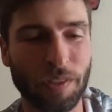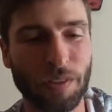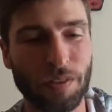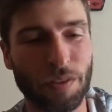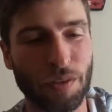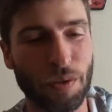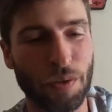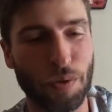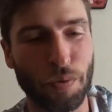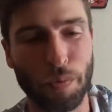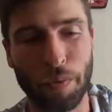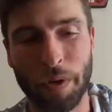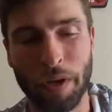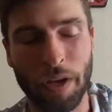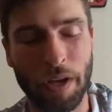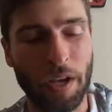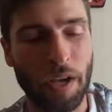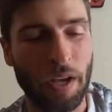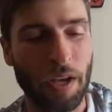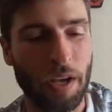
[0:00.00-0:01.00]
So
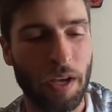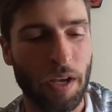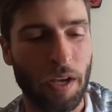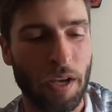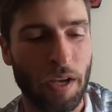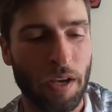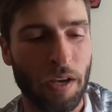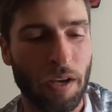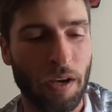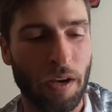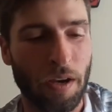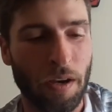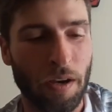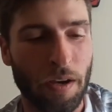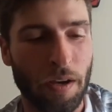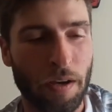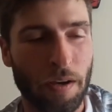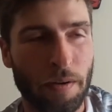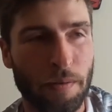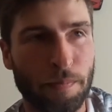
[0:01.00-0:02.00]

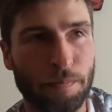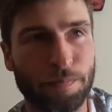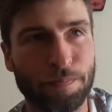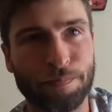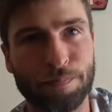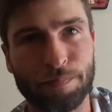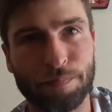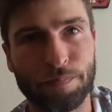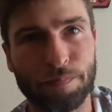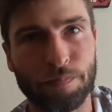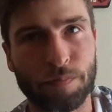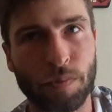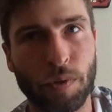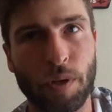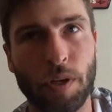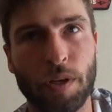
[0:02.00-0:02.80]
what